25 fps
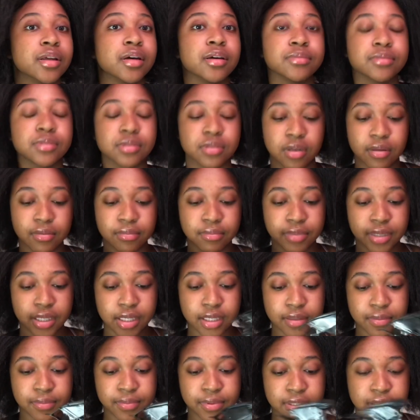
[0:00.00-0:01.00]
So I'm about to
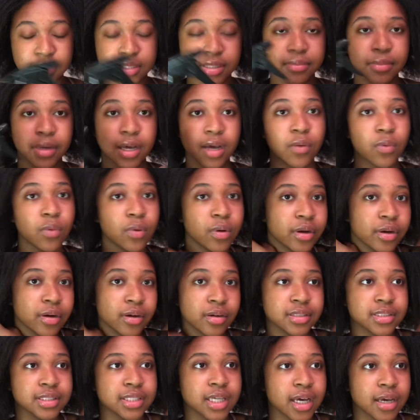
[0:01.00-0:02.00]
put some hot water on
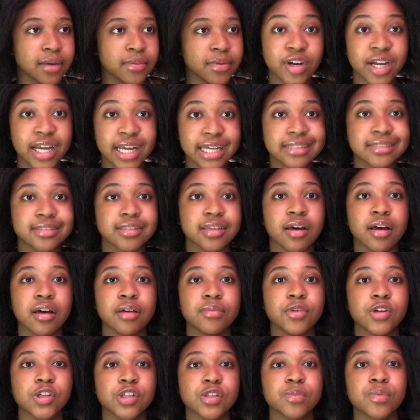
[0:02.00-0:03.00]
top. For heads up, you're
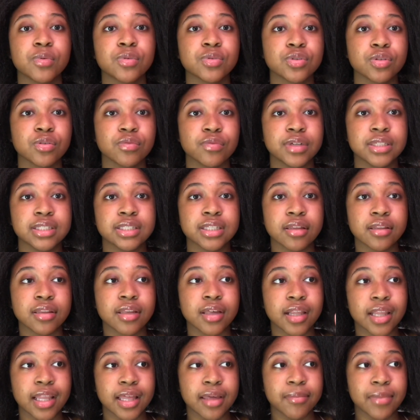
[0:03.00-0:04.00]
supposed to rinse out the
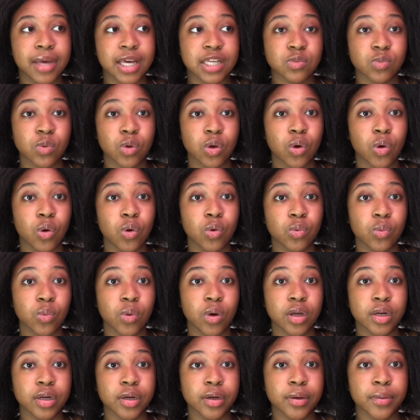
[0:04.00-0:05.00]
clay mask with cold
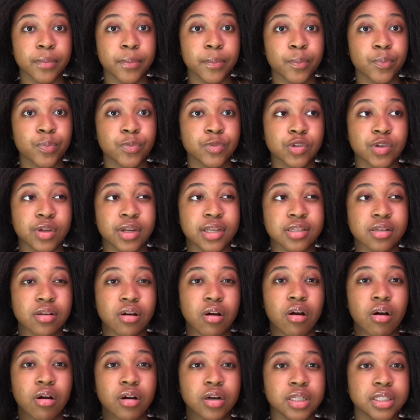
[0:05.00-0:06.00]
water so it doesn't
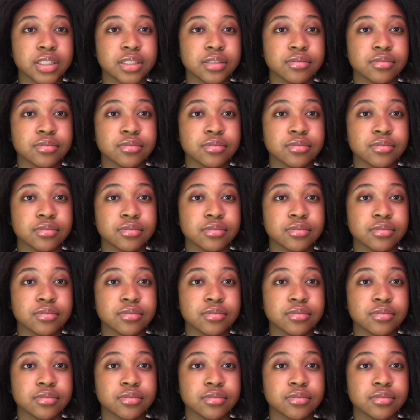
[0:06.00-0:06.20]
harden.